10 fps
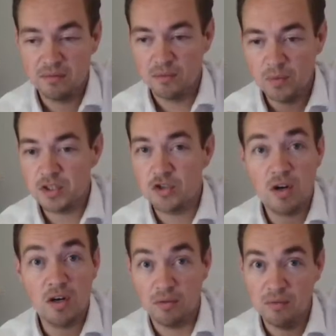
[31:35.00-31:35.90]
a
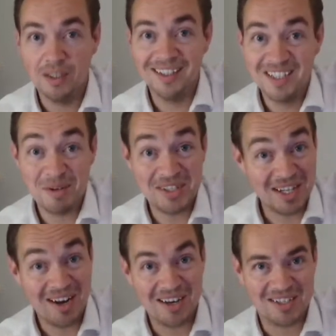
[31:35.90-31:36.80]
struggle, especially the
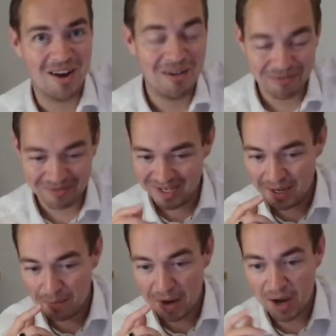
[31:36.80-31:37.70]
last half.
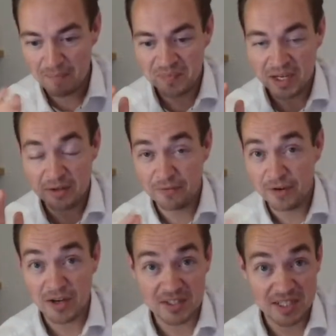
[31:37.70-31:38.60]
But the
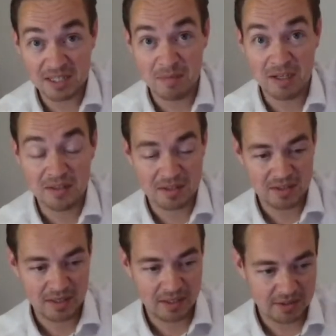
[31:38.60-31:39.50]
first 6 months,
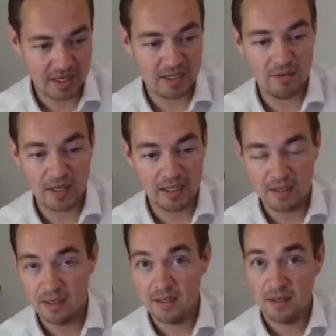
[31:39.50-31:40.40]
January
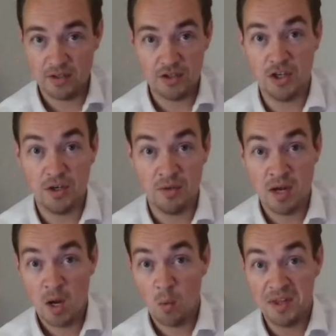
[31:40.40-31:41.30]
to June,
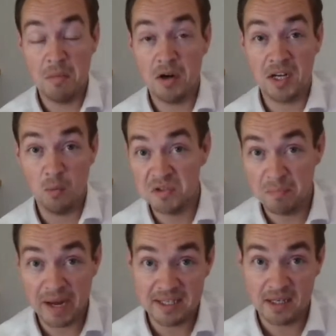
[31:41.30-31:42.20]
when the market was
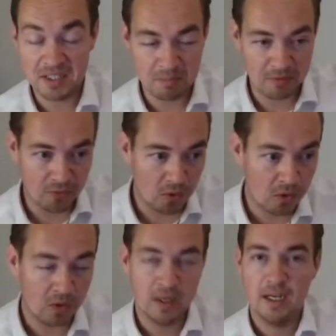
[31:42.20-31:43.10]
better, this is
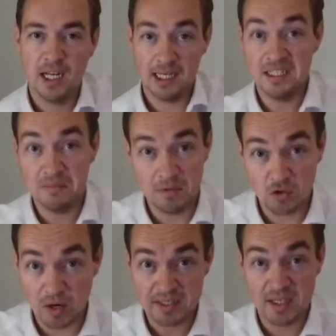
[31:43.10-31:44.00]
before Liz
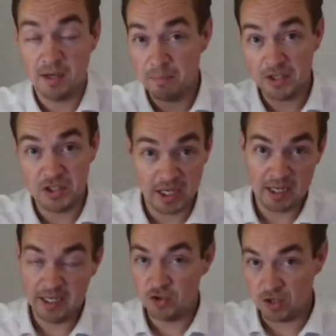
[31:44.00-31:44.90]
Truss done a budget and
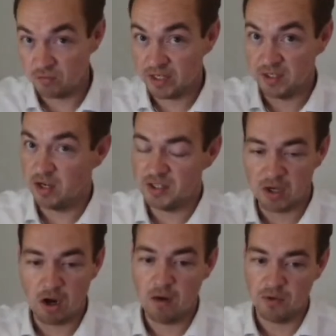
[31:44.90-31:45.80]
interest rates started
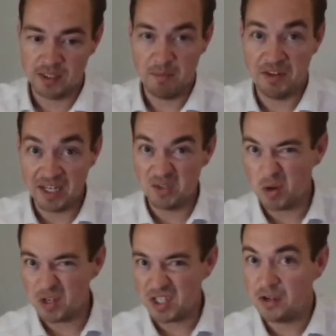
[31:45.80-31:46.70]
skyrocketing, but things were
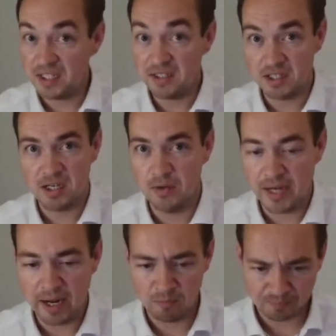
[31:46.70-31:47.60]
starting to slow down.